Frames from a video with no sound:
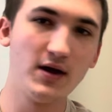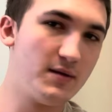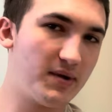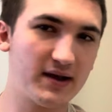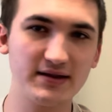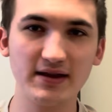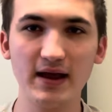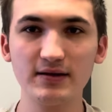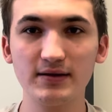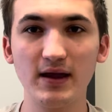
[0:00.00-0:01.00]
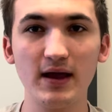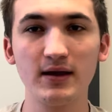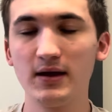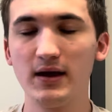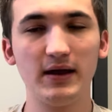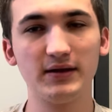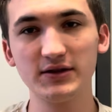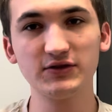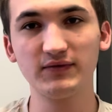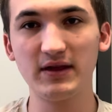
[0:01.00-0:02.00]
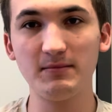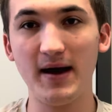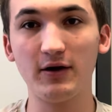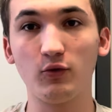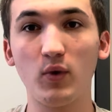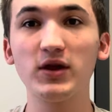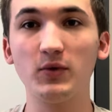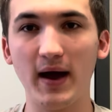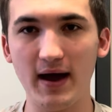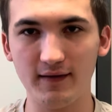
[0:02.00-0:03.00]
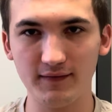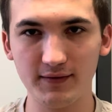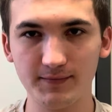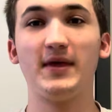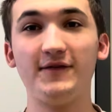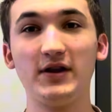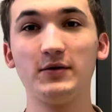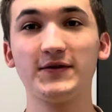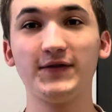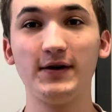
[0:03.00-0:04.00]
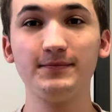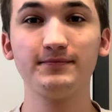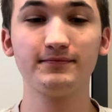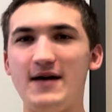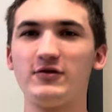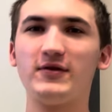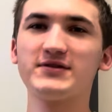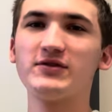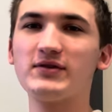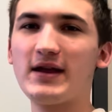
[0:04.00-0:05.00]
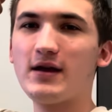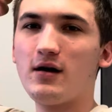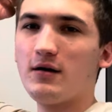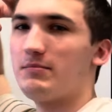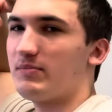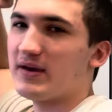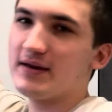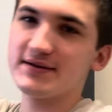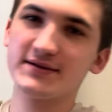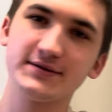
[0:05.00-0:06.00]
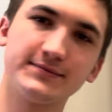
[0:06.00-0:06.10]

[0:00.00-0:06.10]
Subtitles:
because at the end of the day, it doesn't really matter what you have. That video was fun. Have a good rest of your day, y'all. Peace.